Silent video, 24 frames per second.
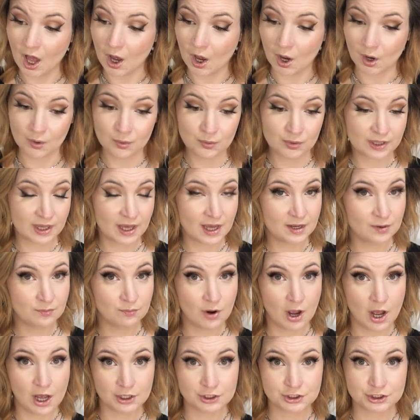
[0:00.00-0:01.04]
Okay,
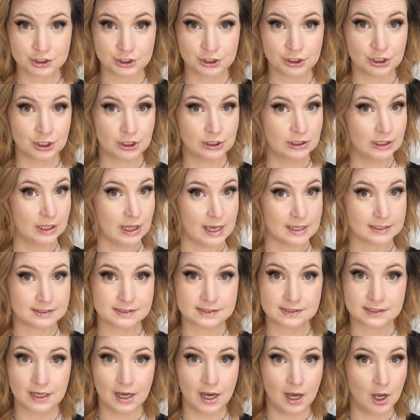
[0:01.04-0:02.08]
Roger,
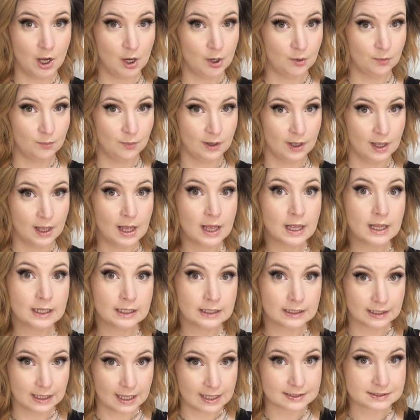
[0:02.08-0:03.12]
let's go.
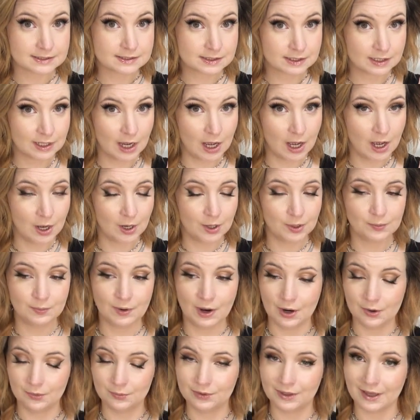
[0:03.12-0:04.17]
Let's
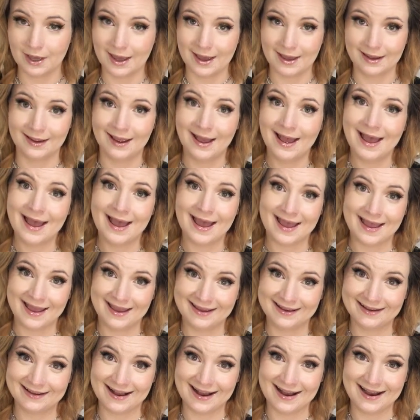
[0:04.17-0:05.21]
go. Okay.
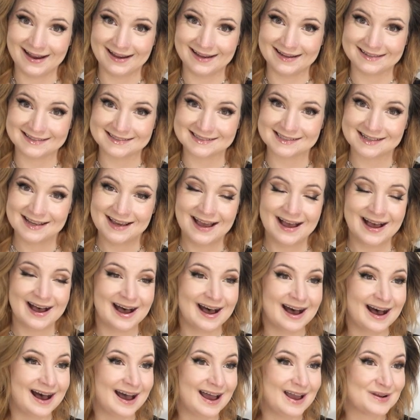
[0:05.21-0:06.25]
Hey guys,
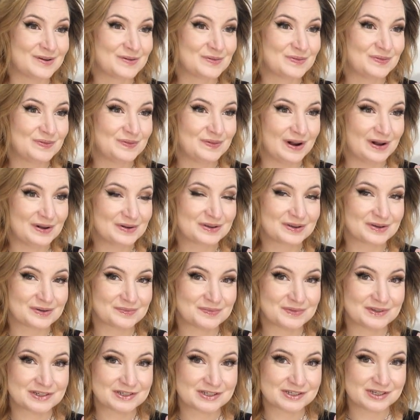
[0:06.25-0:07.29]
uh, and
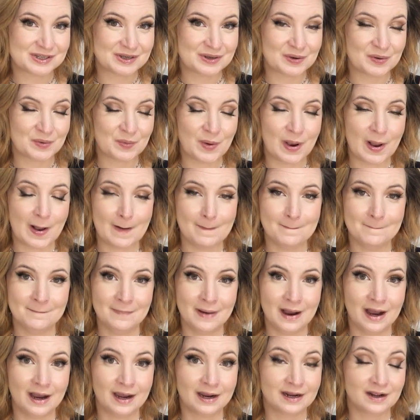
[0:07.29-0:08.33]
welcome to
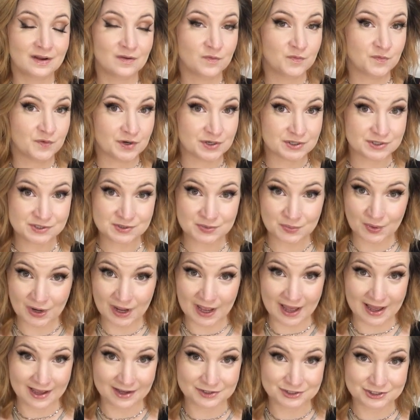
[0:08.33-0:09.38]
my first
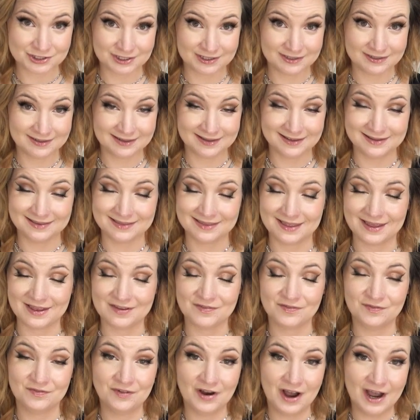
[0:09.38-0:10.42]
reaction in the
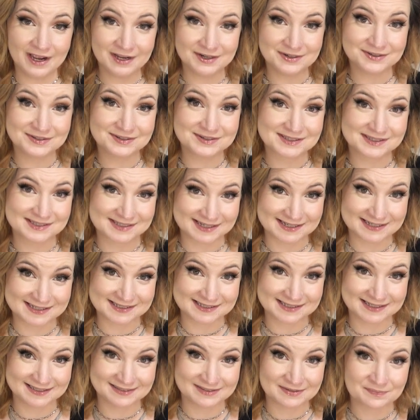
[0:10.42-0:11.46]
final
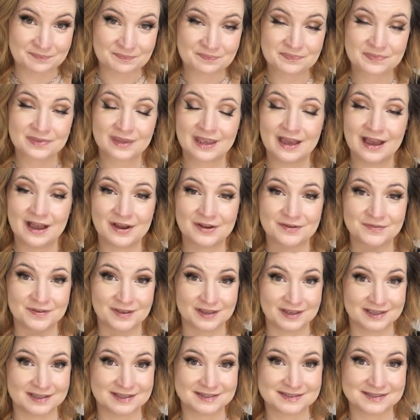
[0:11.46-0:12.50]
season of
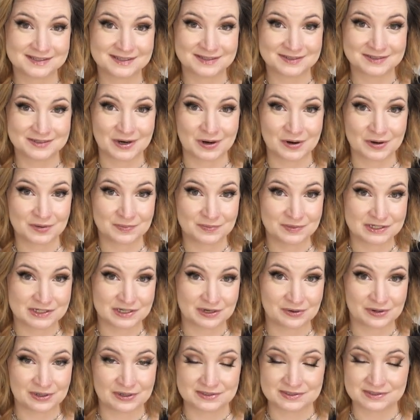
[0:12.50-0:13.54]
his Dark
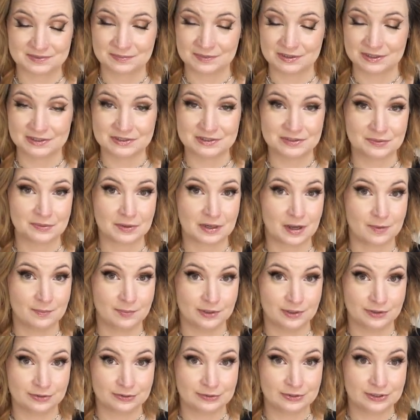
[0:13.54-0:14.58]
Materials. I'm going to do a
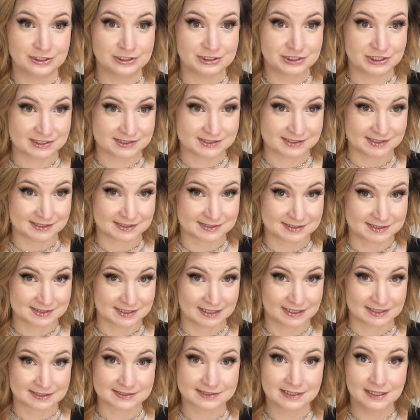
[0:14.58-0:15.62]
couple little logistics
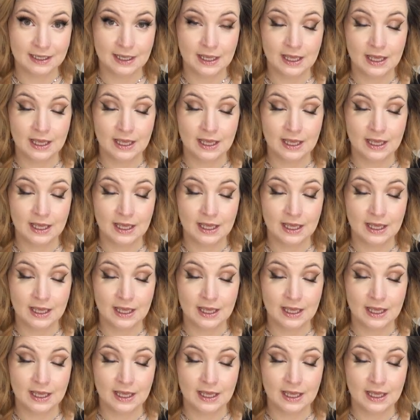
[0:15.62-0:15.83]
things.